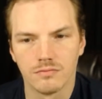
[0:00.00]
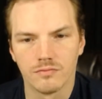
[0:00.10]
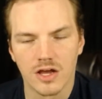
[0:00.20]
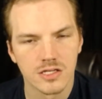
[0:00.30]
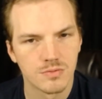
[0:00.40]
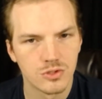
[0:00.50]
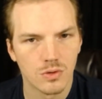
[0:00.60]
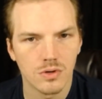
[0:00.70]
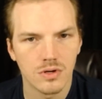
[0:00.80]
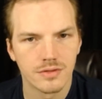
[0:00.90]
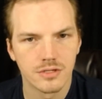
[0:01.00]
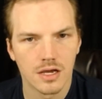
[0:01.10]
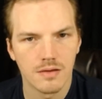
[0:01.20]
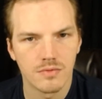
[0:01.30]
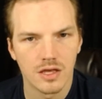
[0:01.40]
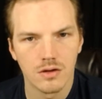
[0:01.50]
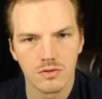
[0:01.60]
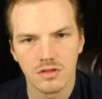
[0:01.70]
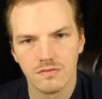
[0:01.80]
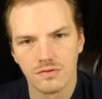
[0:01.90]
Vast majority of the time, they
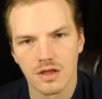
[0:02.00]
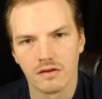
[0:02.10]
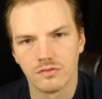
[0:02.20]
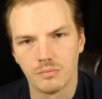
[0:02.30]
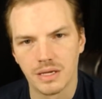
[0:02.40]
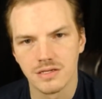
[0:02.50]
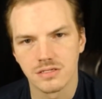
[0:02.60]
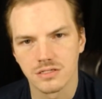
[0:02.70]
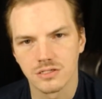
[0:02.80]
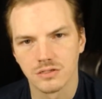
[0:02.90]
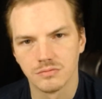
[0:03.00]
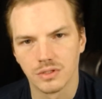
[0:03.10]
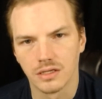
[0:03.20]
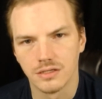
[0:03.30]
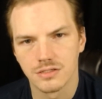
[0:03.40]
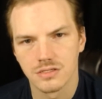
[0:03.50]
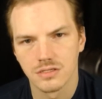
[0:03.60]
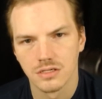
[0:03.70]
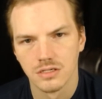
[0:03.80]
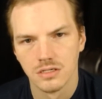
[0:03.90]
don't even have the basics in place.